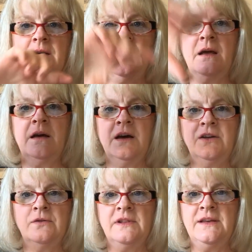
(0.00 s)
and cut
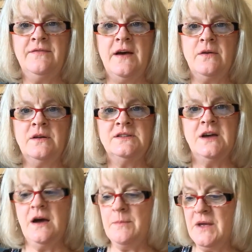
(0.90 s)
your leaf out on
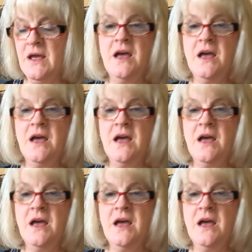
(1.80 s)
top.